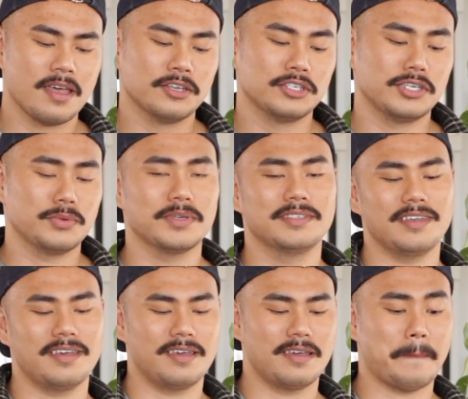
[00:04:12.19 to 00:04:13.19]
She was
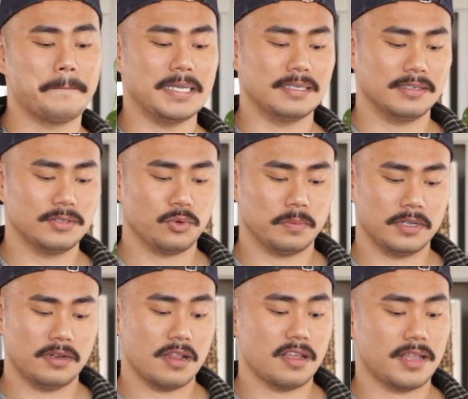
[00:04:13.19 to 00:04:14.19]
a
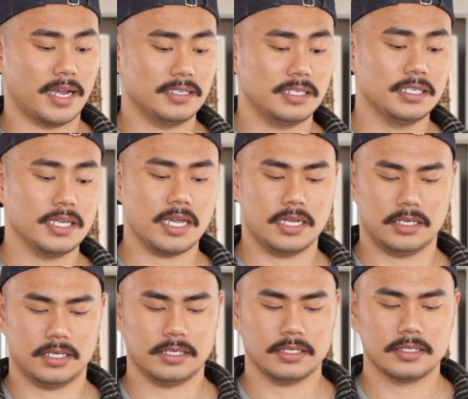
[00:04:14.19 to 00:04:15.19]
businesswoman in the
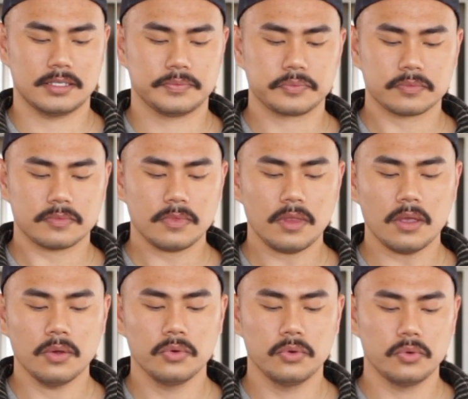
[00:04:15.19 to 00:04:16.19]
1980s
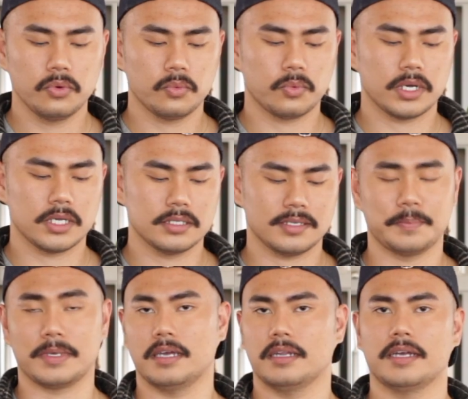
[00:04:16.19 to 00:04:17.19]
who was, I'm
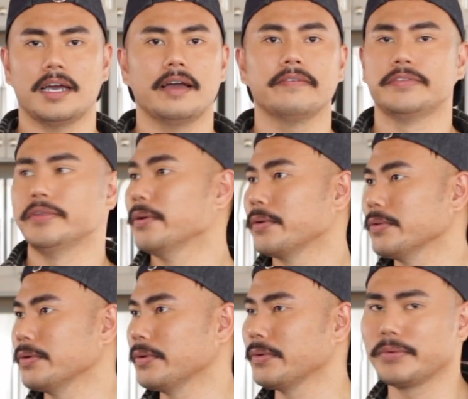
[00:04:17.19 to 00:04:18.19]
kidding, I have no
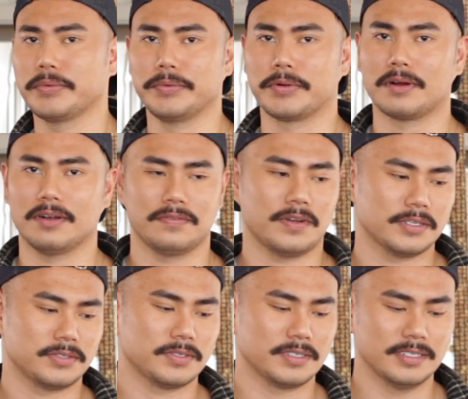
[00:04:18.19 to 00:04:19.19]
clue who Karl
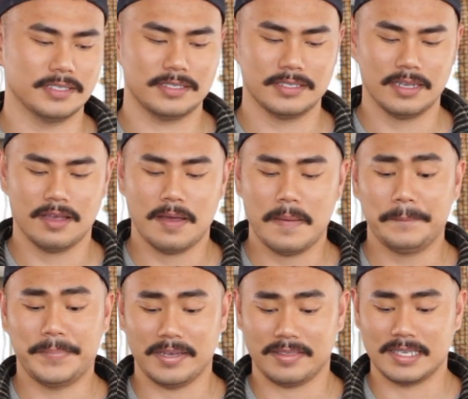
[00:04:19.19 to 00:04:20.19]
Foster is,
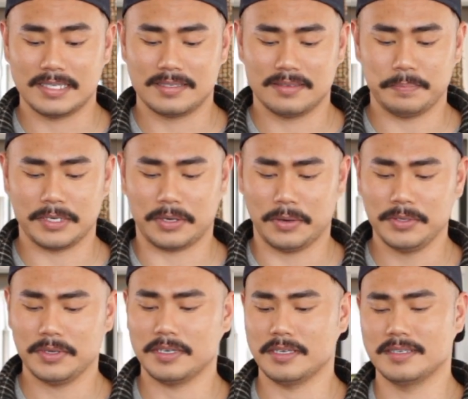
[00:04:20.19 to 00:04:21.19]
but this
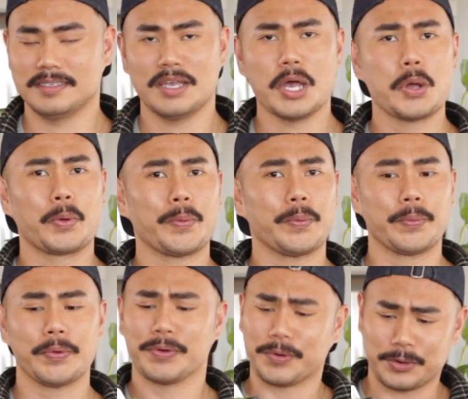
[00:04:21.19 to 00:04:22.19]
begonia is
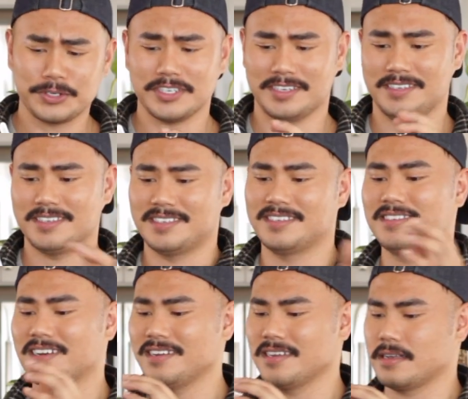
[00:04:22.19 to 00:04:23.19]
gorgeous. It's
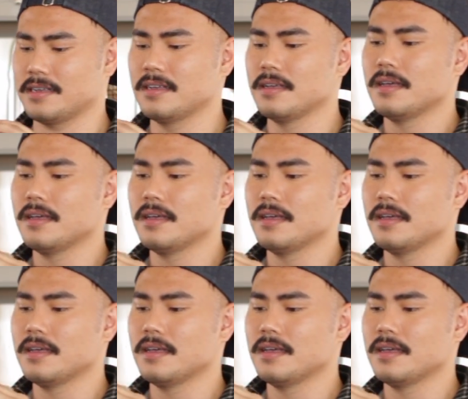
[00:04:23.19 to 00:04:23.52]
stunning.